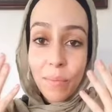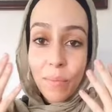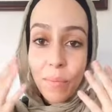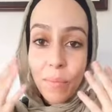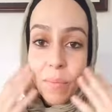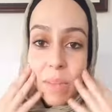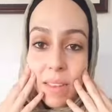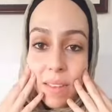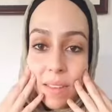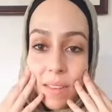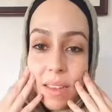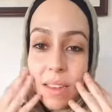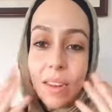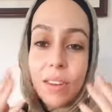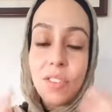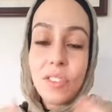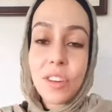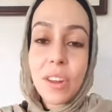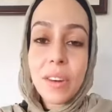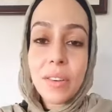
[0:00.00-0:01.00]
my skin in
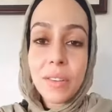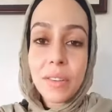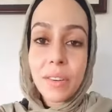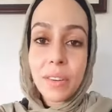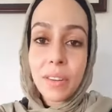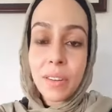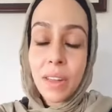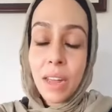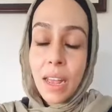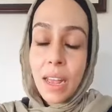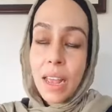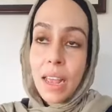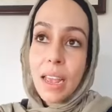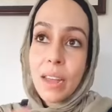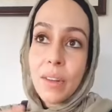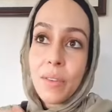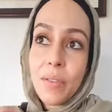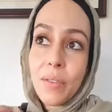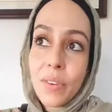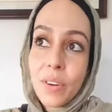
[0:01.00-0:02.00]
general,
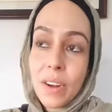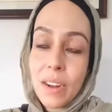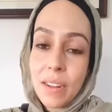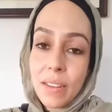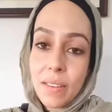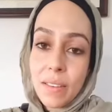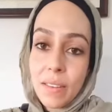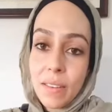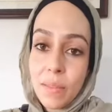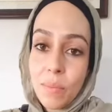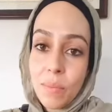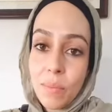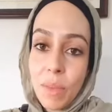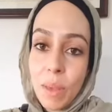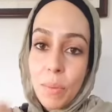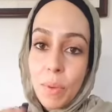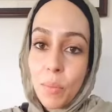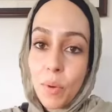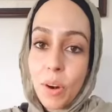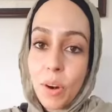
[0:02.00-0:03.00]
and for us,
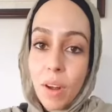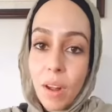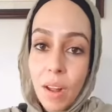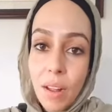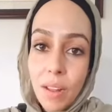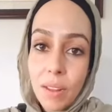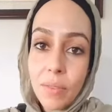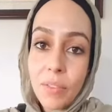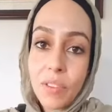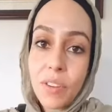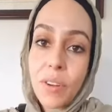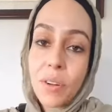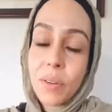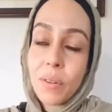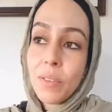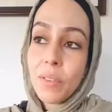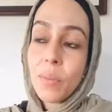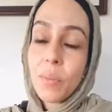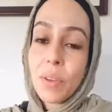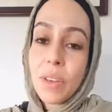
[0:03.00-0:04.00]
maybe more olive
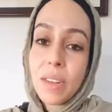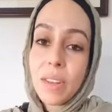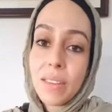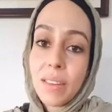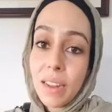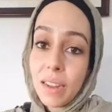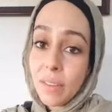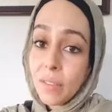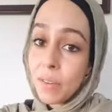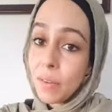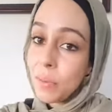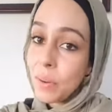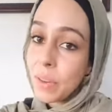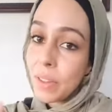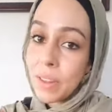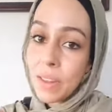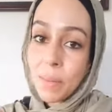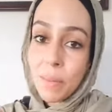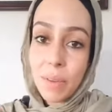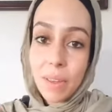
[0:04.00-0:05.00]
tones, we tend to
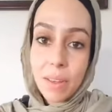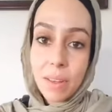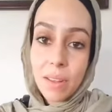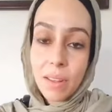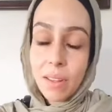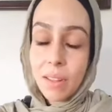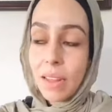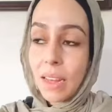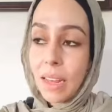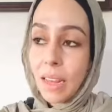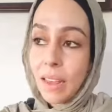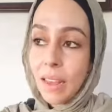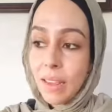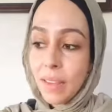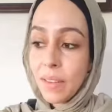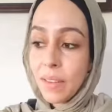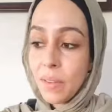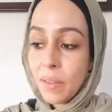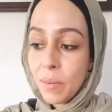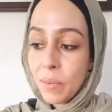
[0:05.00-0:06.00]
really
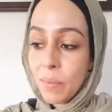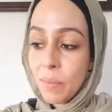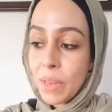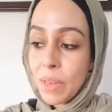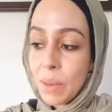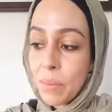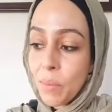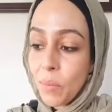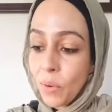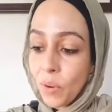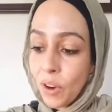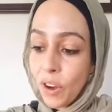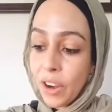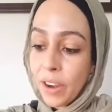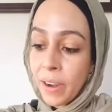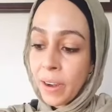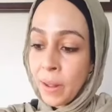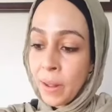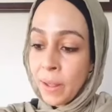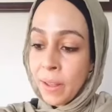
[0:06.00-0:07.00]
be
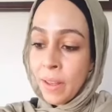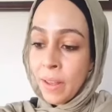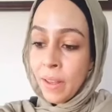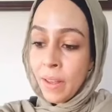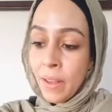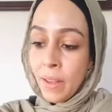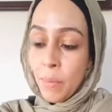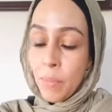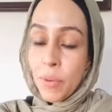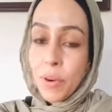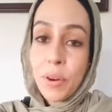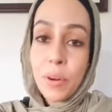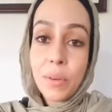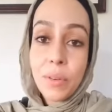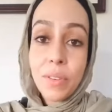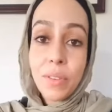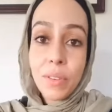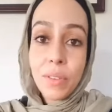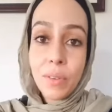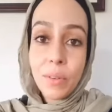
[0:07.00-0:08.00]
more prone
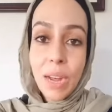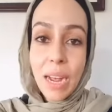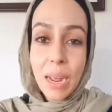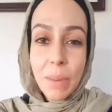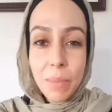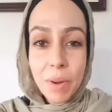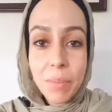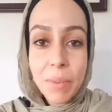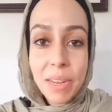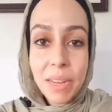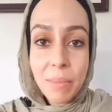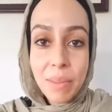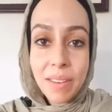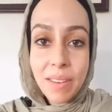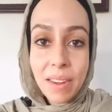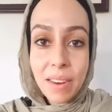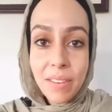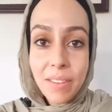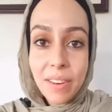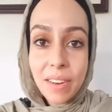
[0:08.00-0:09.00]
to
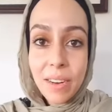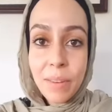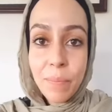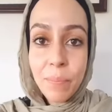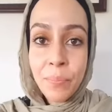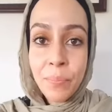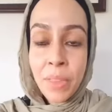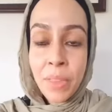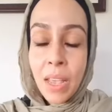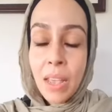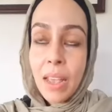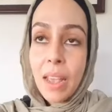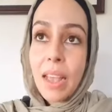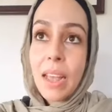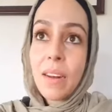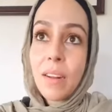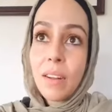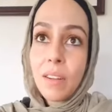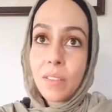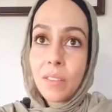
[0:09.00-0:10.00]
hyperpigmentation
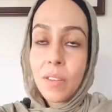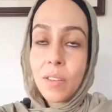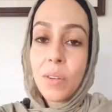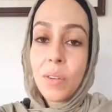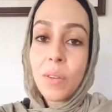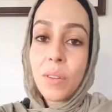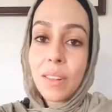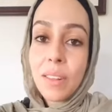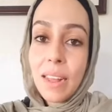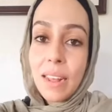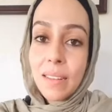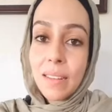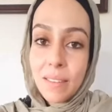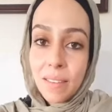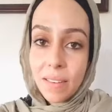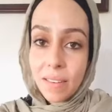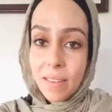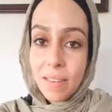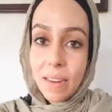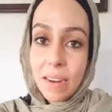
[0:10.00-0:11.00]
and also less
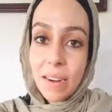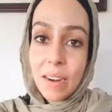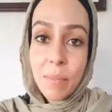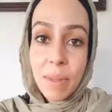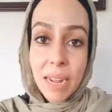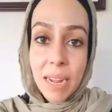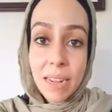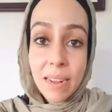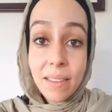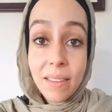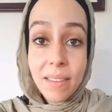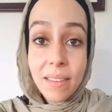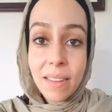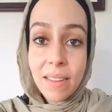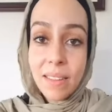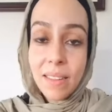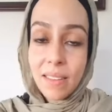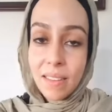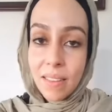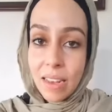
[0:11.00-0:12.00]
ceramides in
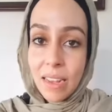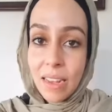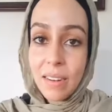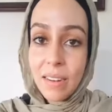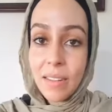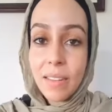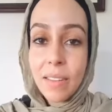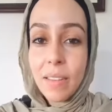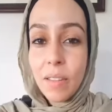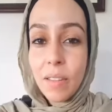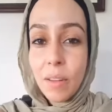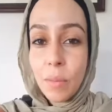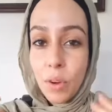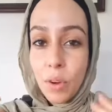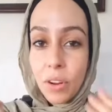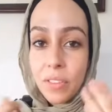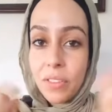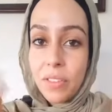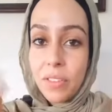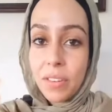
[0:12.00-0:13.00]
the skin, the
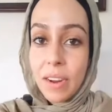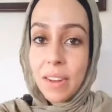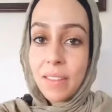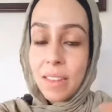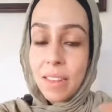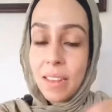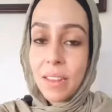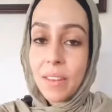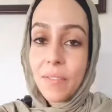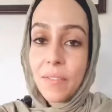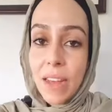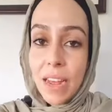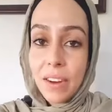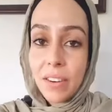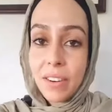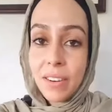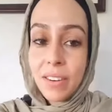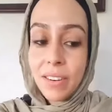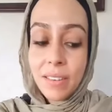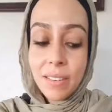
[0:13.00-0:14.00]
moisturizing
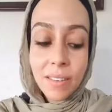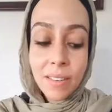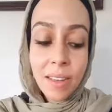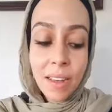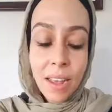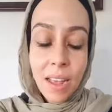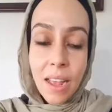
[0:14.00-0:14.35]
factors.